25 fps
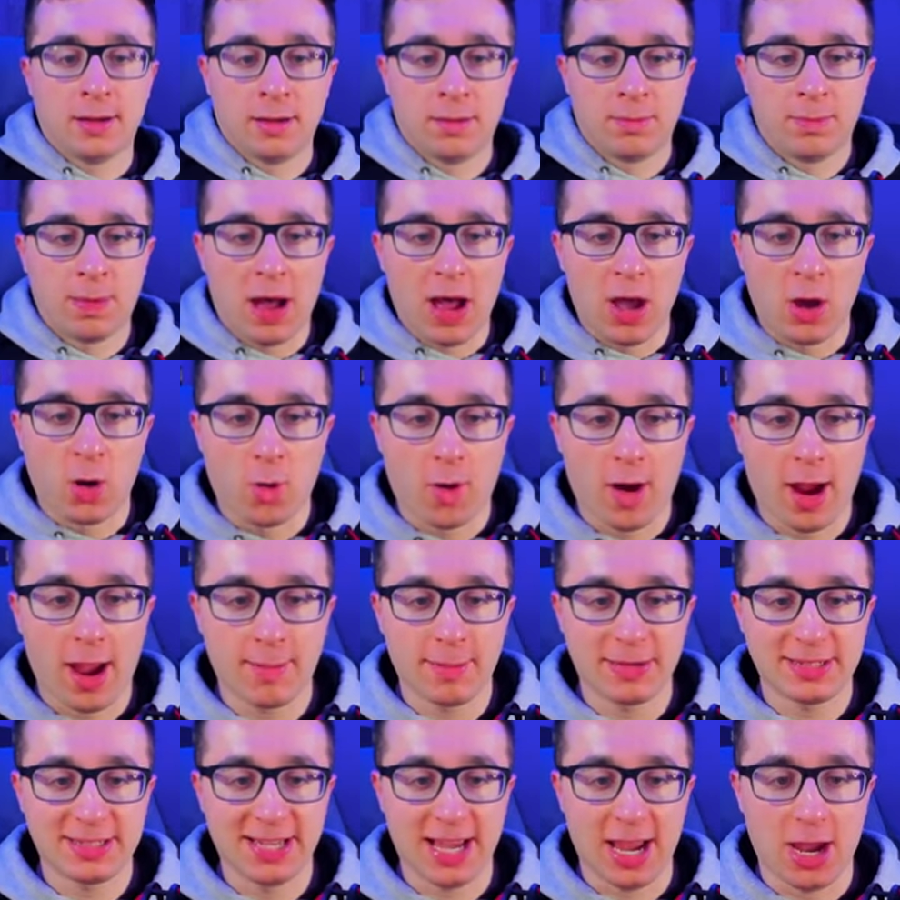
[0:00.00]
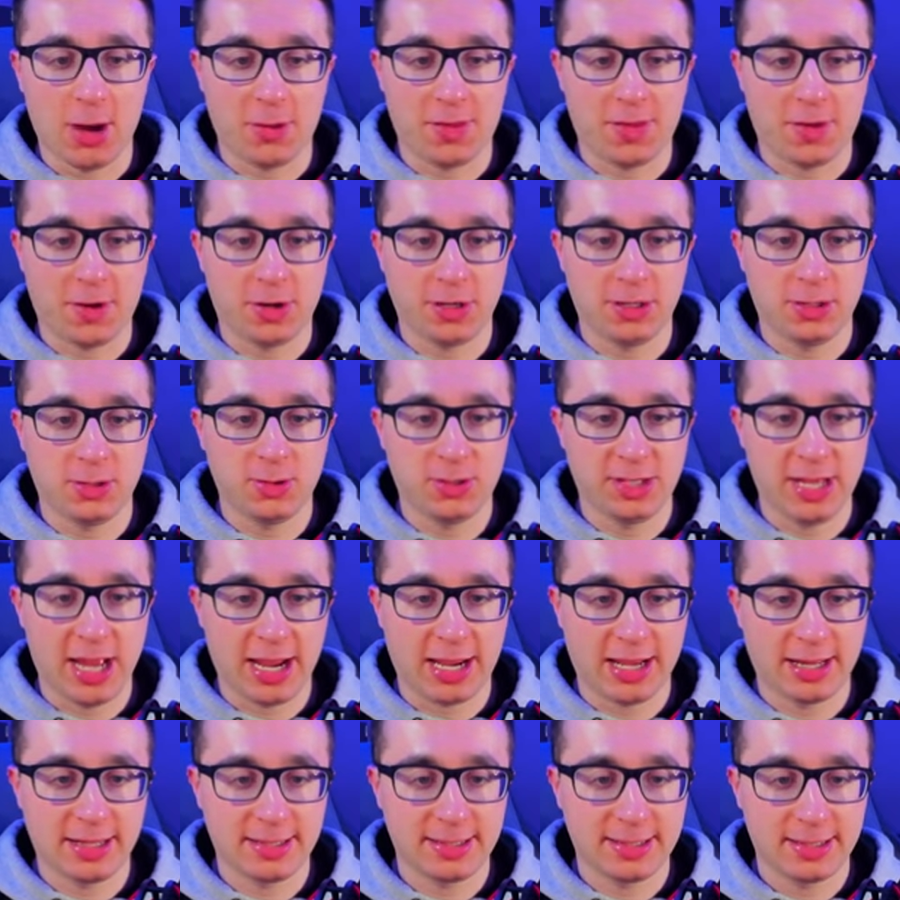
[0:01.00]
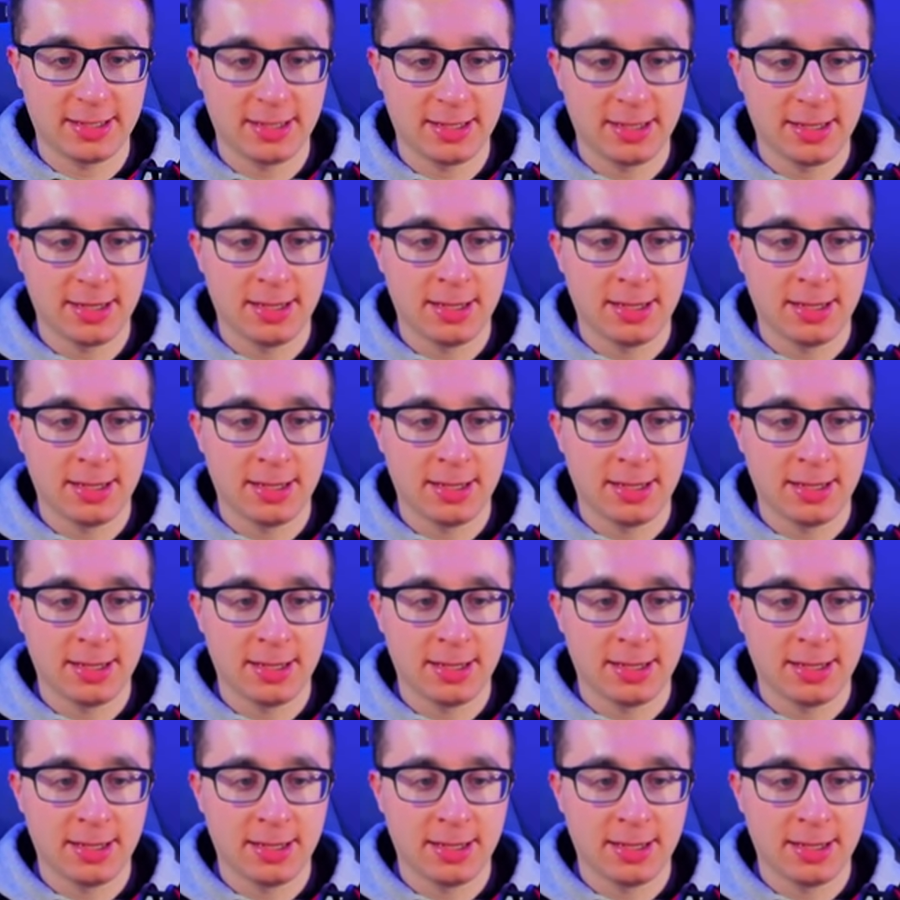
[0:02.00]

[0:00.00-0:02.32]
By Jorge Mateo, 32 seconds.